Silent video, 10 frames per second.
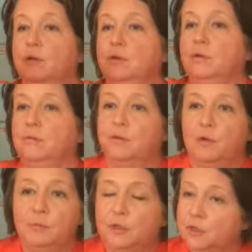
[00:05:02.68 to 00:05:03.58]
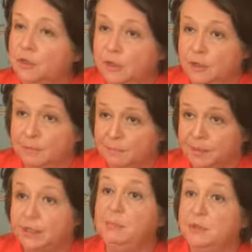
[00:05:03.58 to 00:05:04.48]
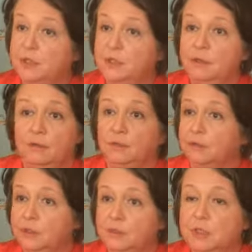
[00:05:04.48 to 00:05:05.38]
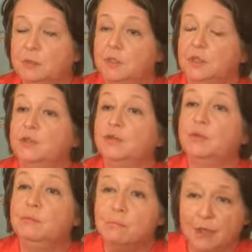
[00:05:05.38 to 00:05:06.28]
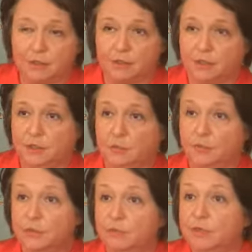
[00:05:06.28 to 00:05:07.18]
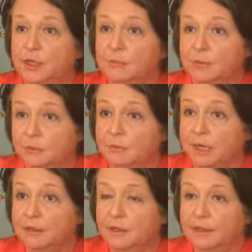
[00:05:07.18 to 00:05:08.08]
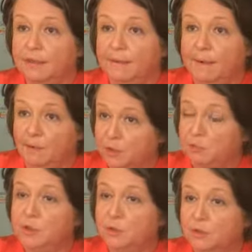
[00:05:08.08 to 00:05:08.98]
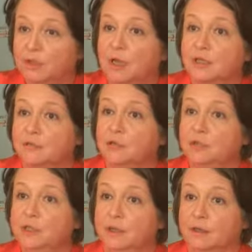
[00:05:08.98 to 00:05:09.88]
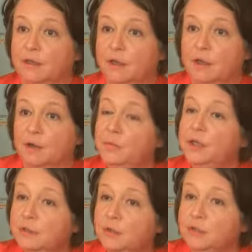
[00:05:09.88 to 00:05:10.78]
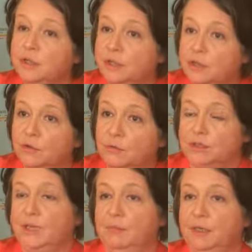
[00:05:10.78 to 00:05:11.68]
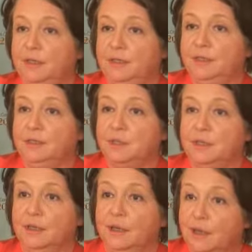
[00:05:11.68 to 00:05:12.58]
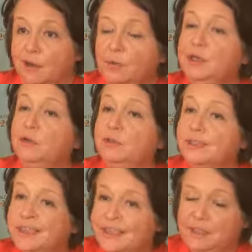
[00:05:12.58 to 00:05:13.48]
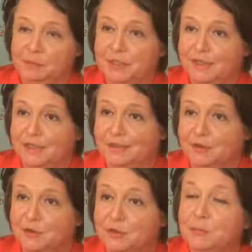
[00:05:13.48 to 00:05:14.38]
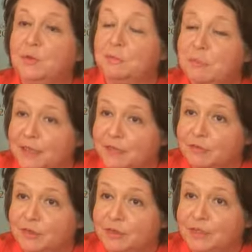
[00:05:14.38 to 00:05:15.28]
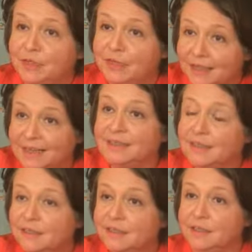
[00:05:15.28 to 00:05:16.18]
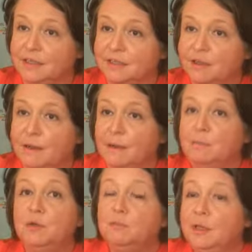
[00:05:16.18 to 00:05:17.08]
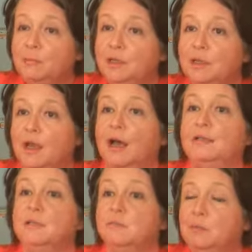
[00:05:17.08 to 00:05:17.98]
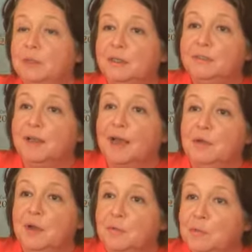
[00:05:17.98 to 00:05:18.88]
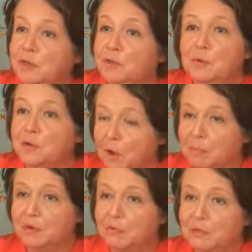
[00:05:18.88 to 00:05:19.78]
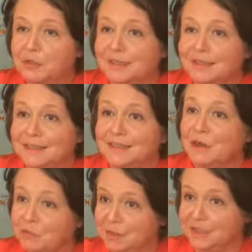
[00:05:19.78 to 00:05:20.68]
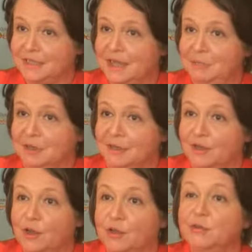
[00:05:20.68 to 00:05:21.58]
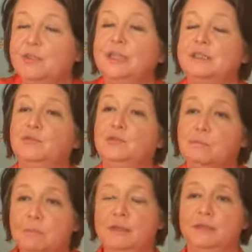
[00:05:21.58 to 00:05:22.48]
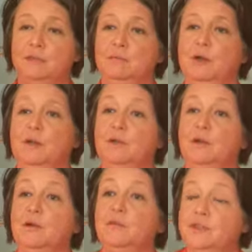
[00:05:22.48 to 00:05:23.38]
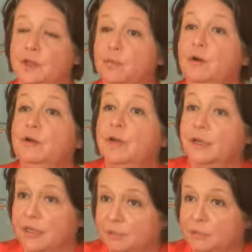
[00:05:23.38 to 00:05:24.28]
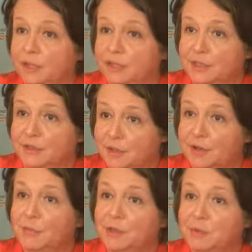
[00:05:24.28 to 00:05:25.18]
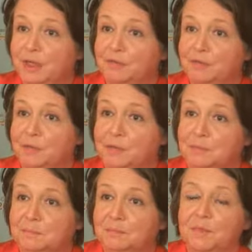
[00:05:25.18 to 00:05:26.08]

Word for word: you know, from the um, deep sea, you know, the deep sea, which is a tremendous resource available to mankind, what we call the last frontier. We don't really know what's happening in the deep sea. We know that 80% of the world biodiversity is in the seas, but maybe at this moment in time we know a couple of percent of what is happening. So there is a tremendous amount of still work and exploration which we have to do